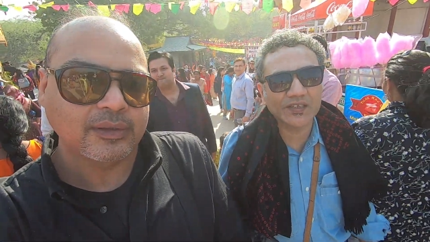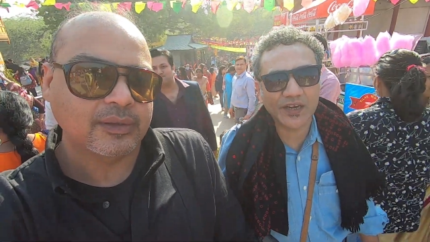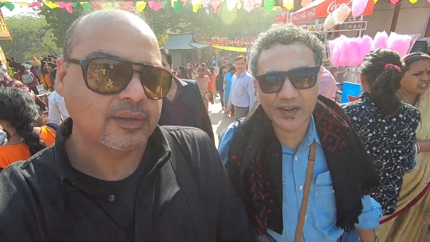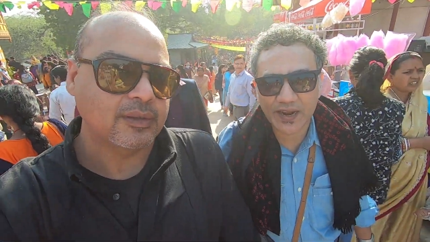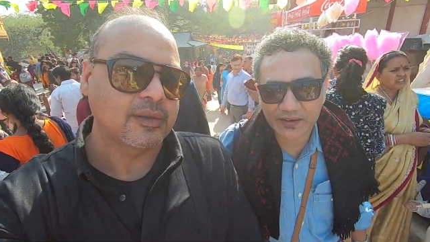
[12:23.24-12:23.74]

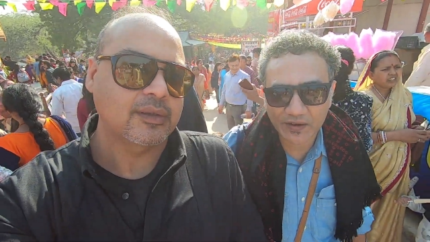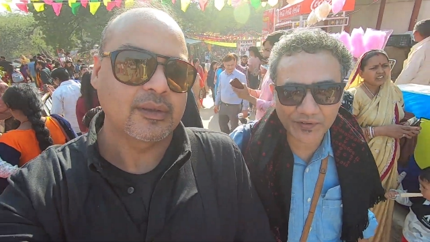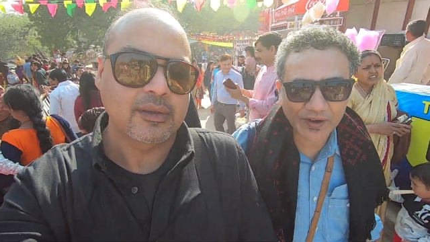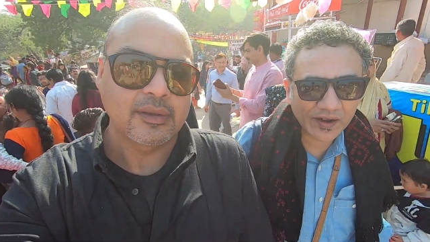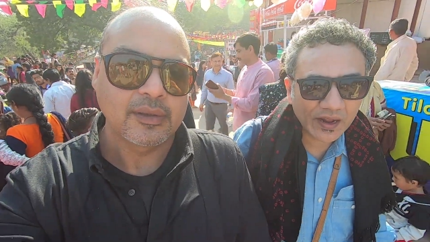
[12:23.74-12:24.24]
Speaker 1: geriatric
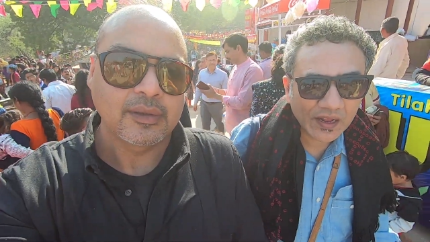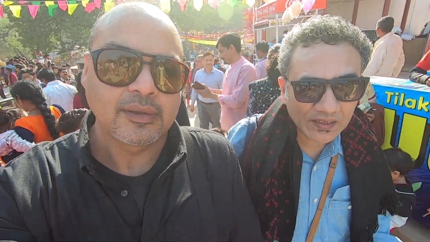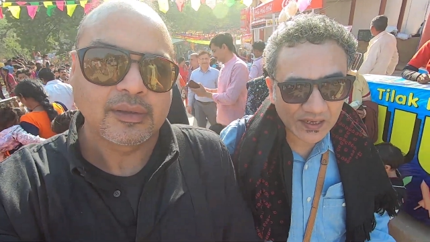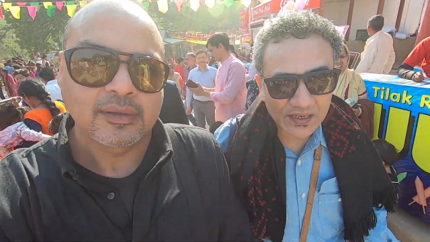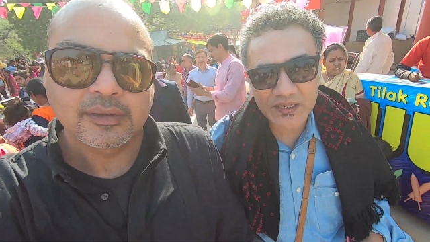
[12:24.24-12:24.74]
friendly.
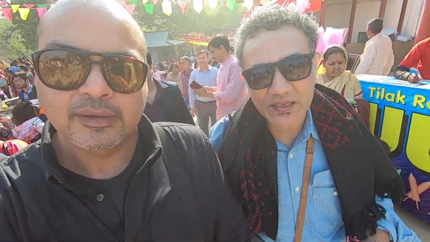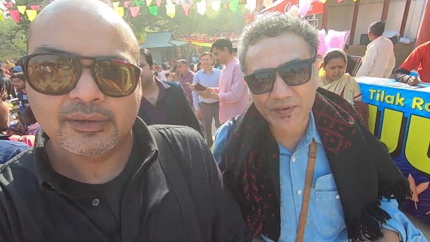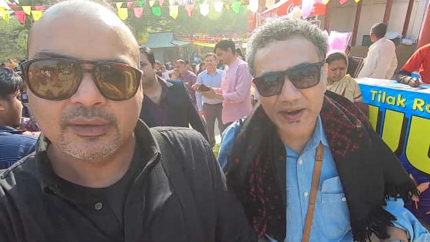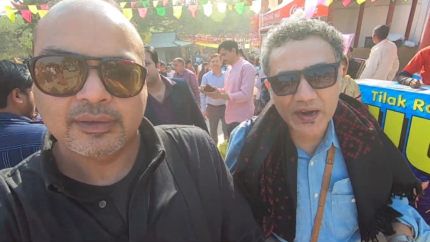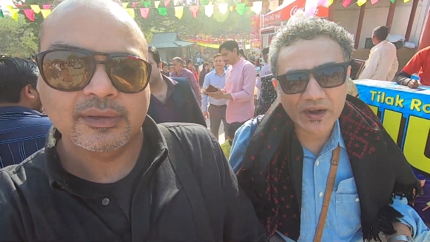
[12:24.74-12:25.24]
It is a
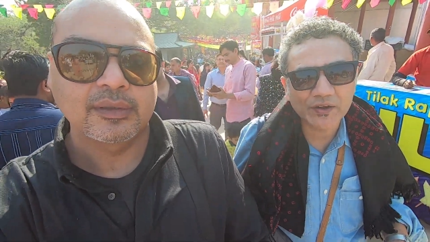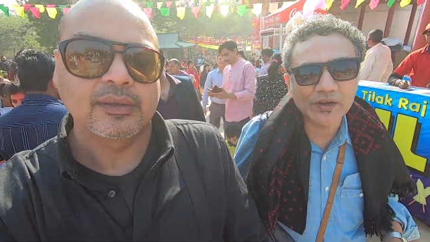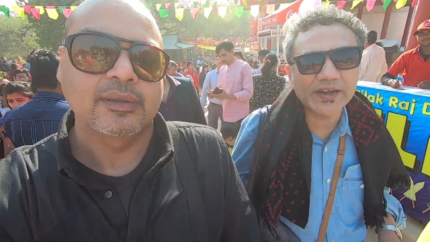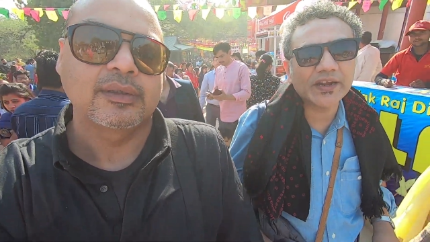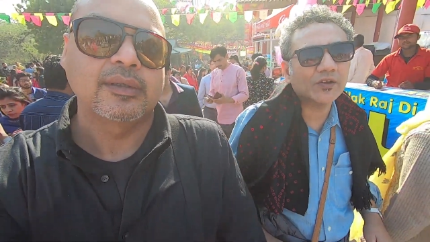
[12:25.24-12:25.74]
very
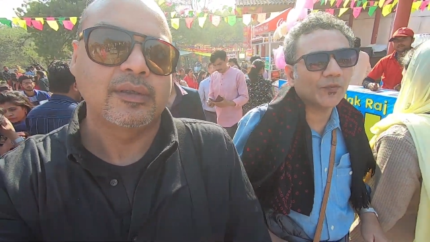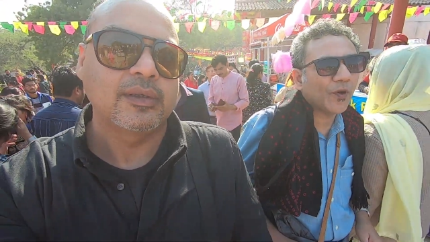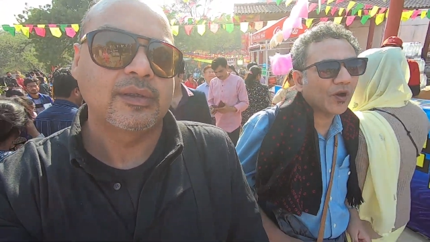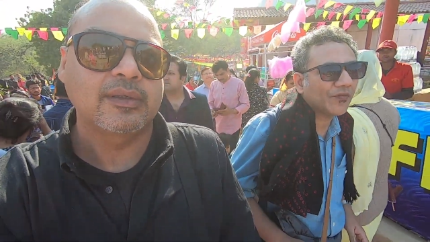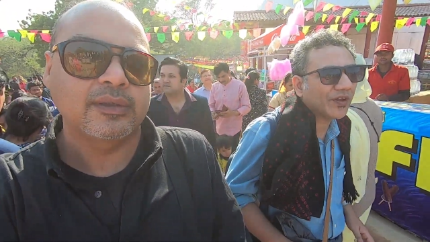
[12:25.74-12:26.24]
undulating
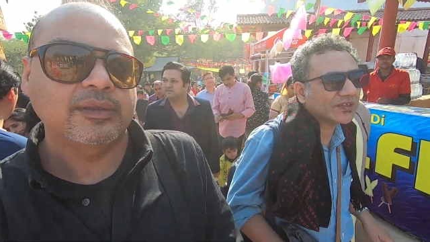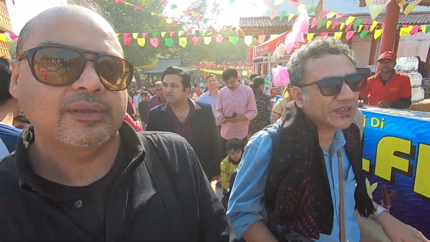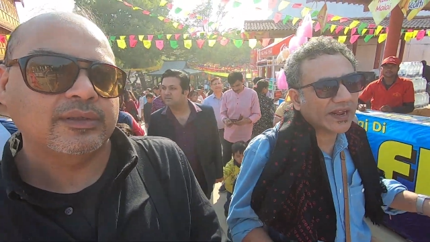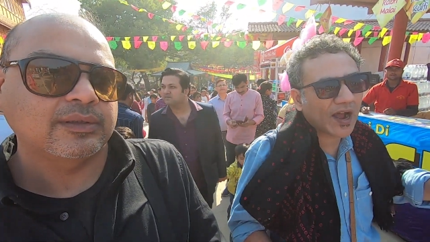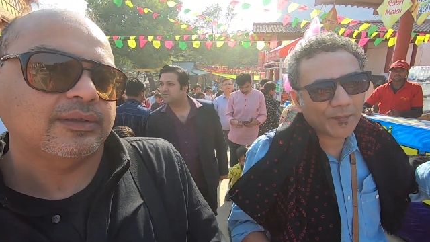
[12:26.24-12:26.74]
topography.
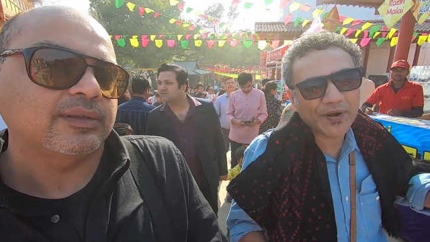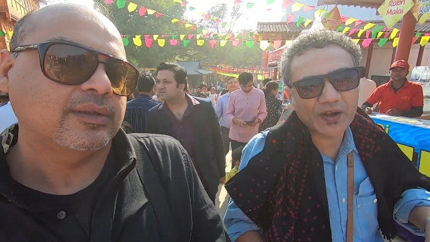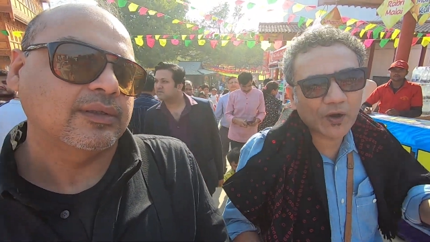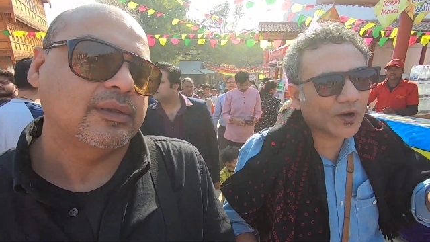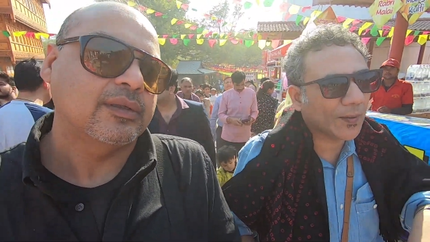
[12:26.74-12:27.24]
It's like up
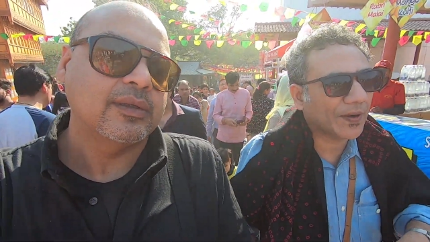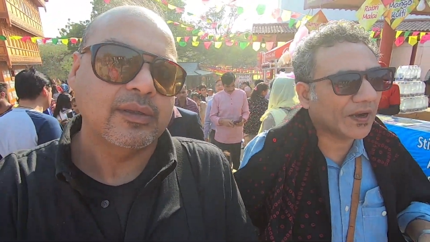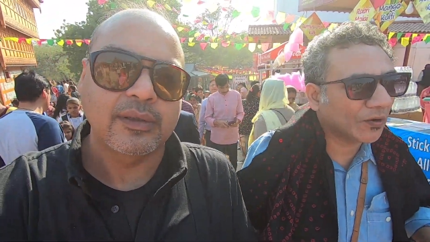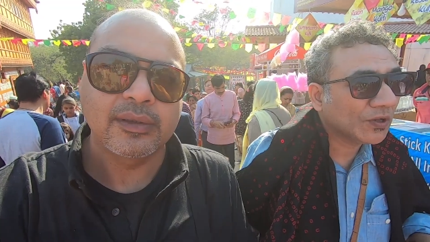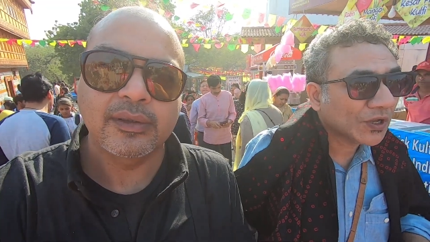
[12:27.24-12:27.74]
and down,
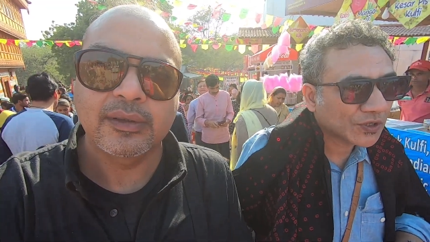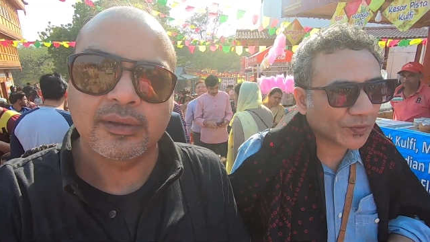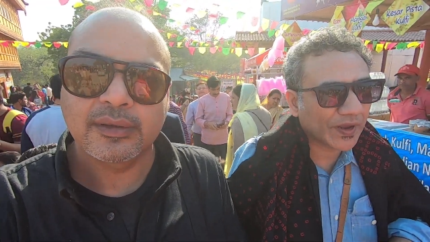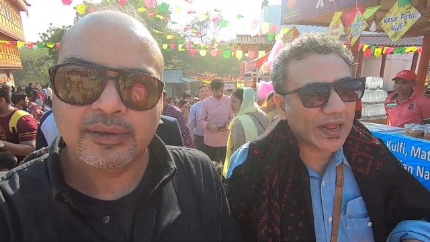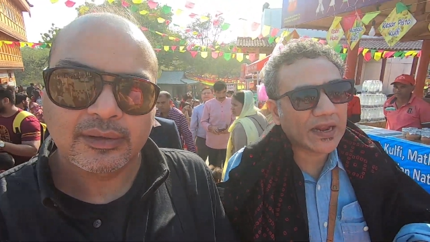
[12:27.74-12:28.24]

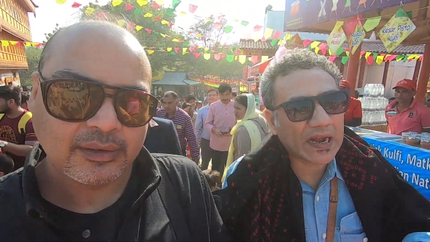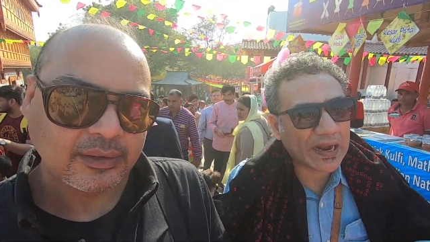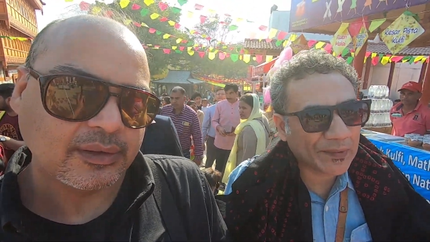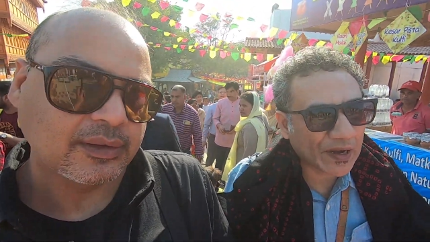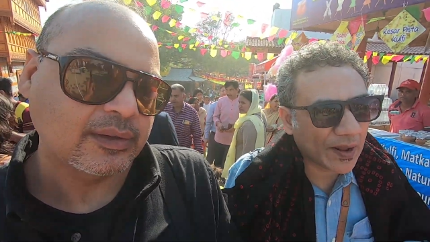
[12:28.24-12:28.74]
so we're like
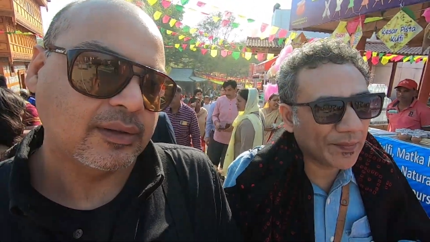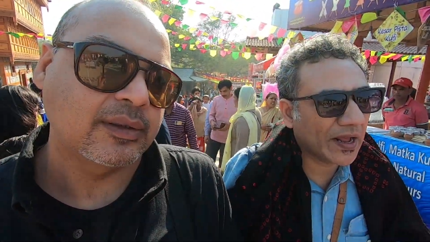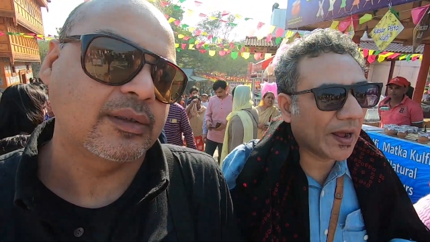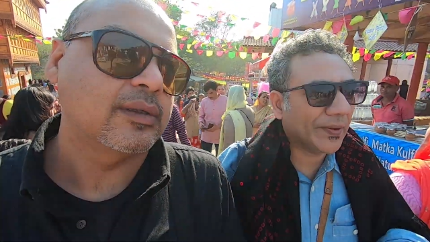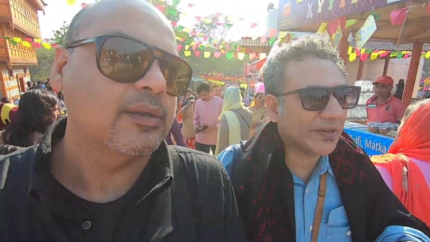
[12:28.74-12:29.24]

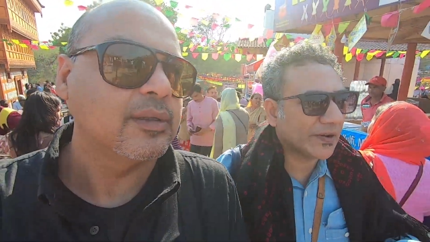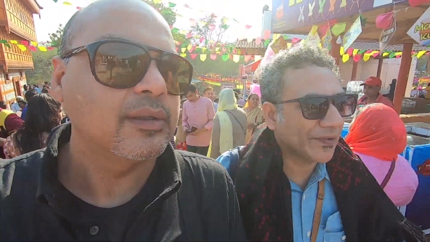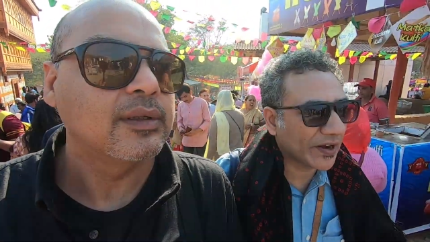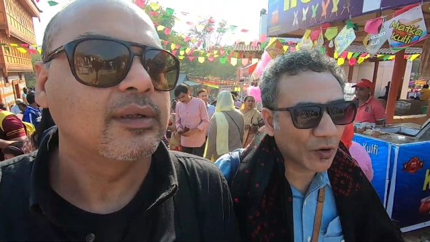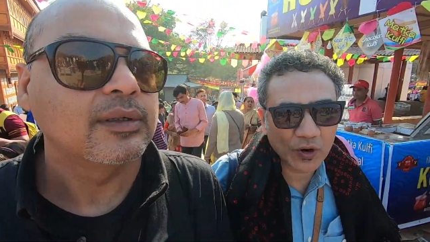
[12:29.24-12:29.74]
climbing up and then
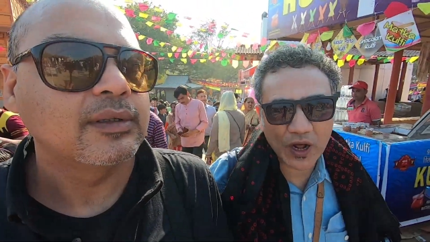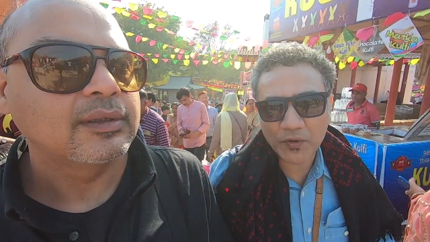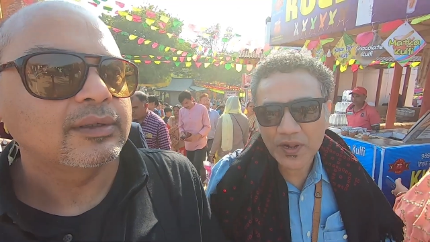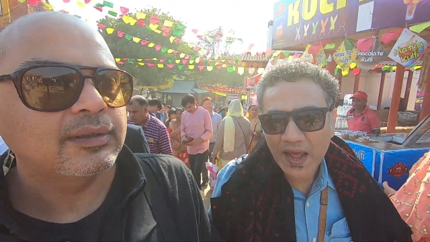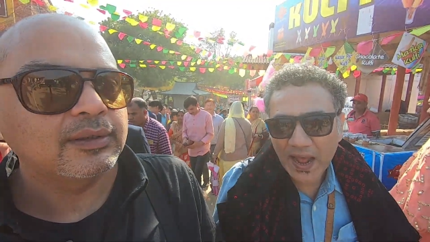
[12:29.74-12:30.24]
we'll go
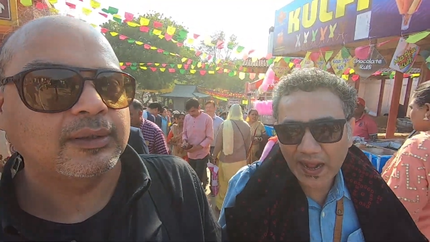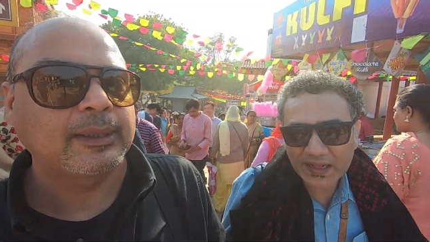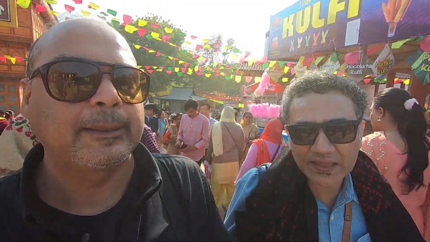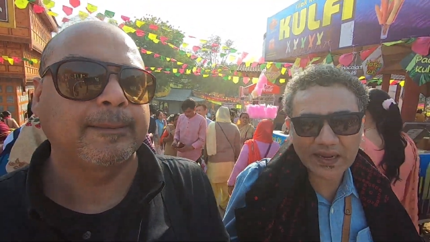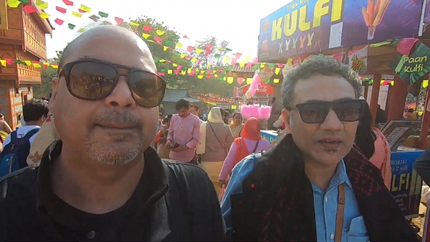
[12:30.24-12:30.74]
down,
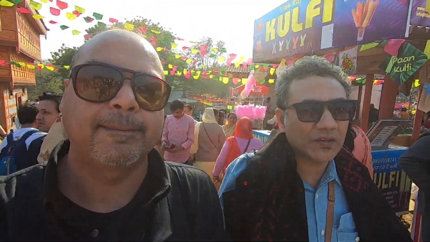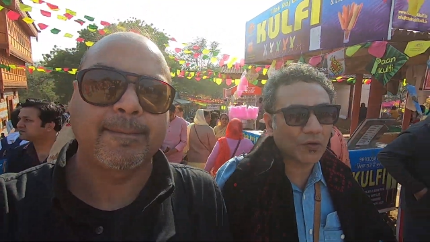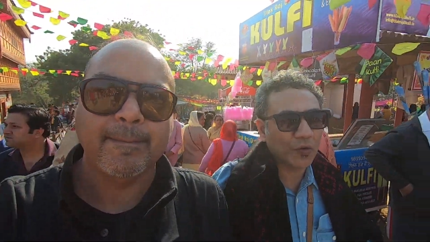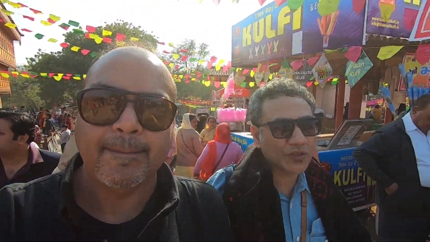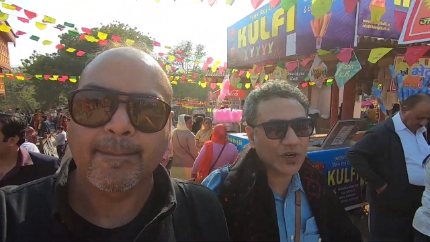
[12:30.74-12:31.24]
and then the
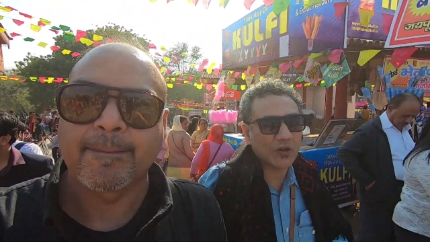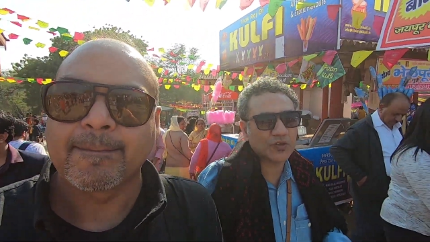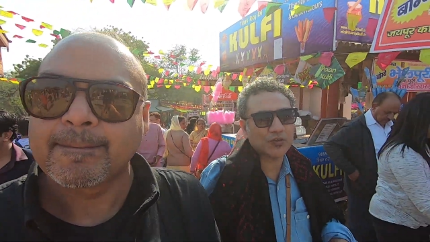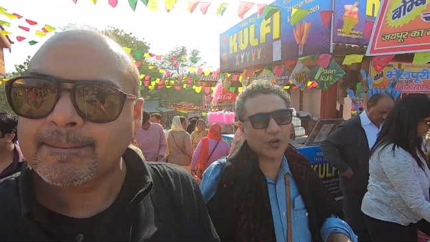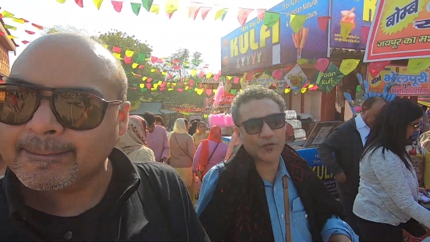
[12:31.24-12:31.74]
roads are
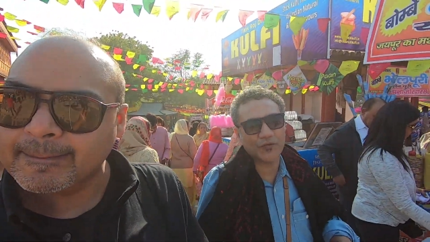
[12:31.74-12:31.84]
also sort